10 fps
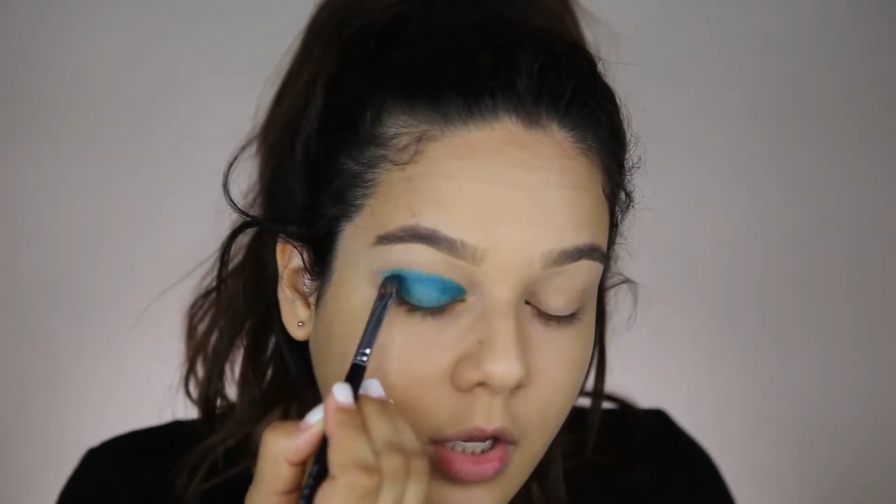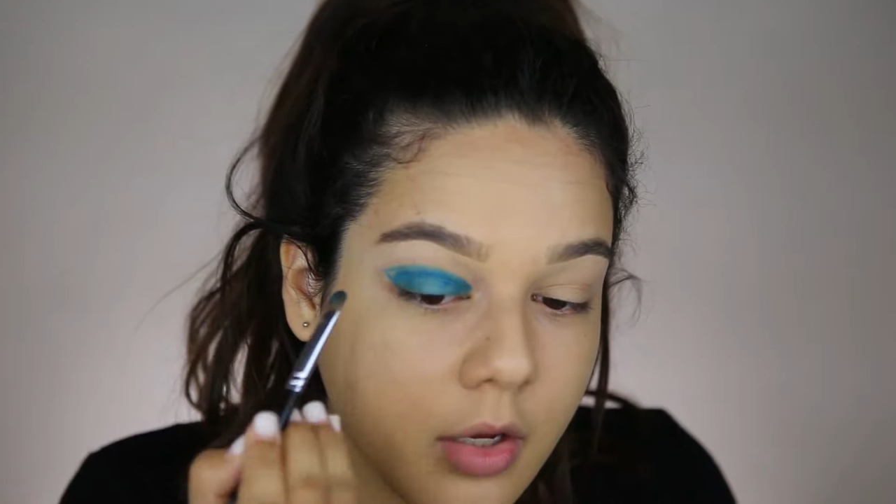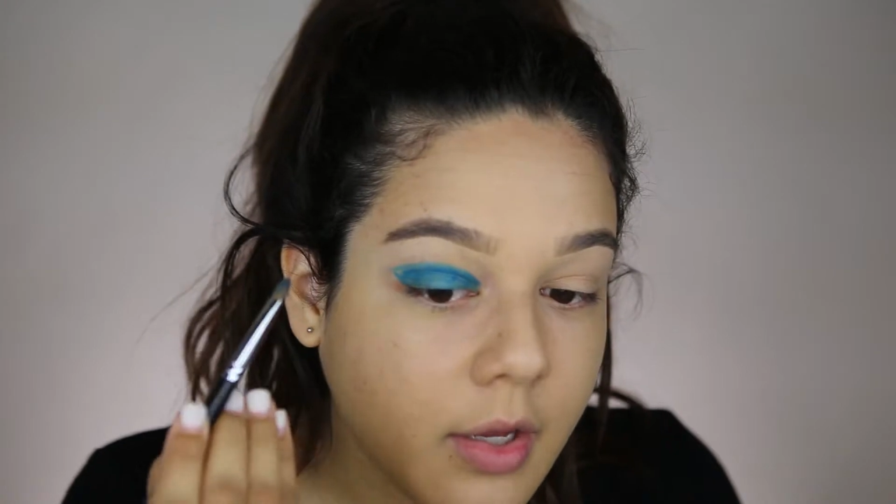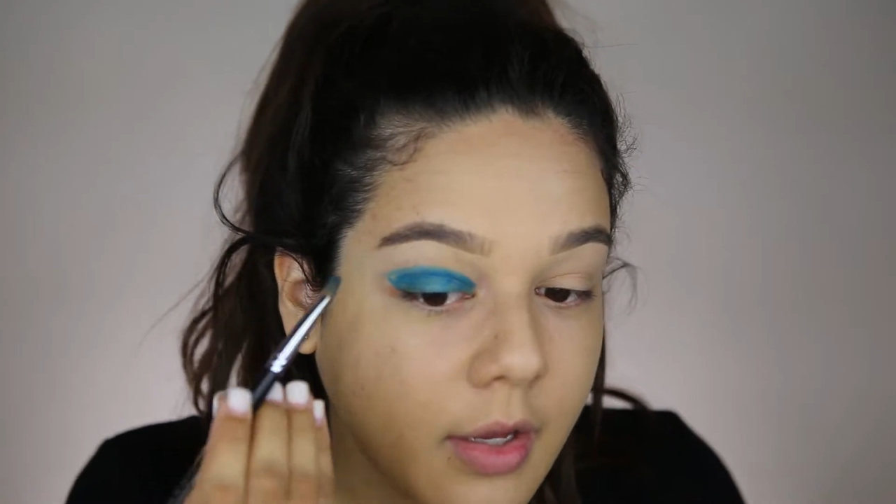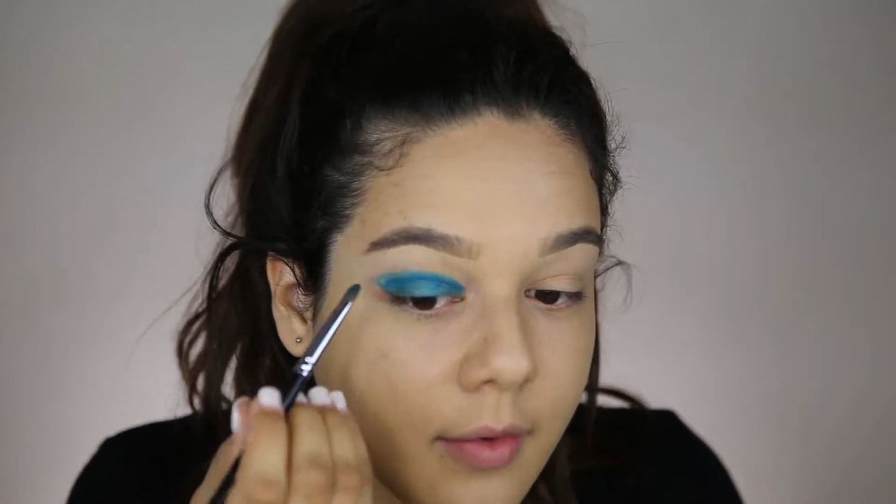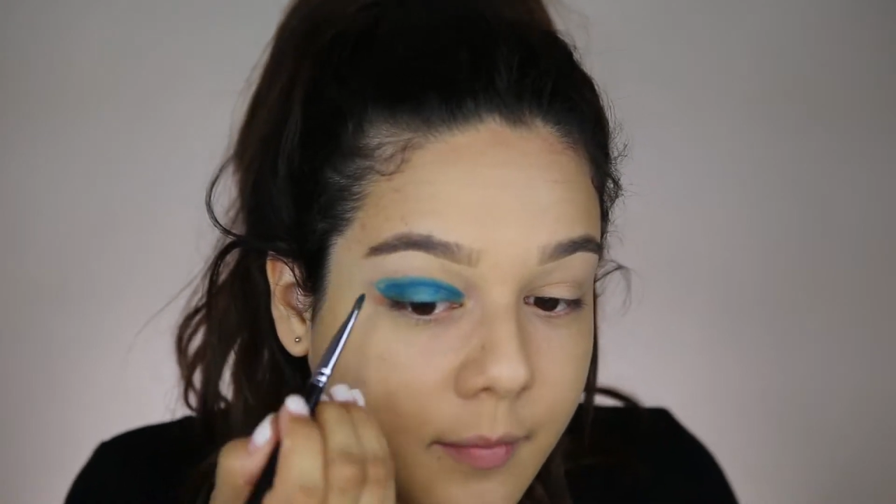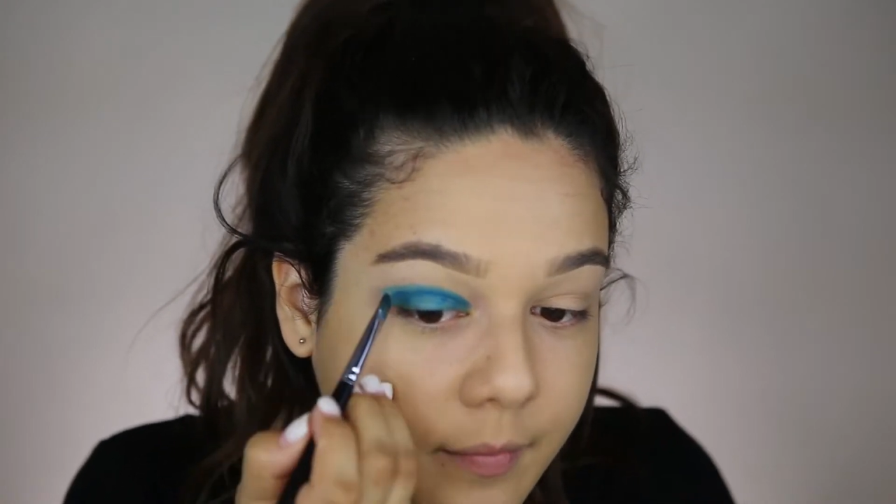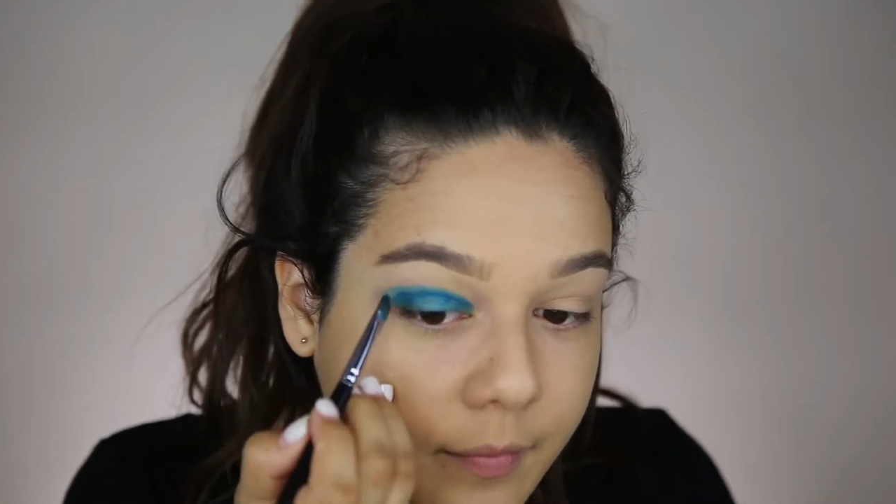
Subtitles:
Okay,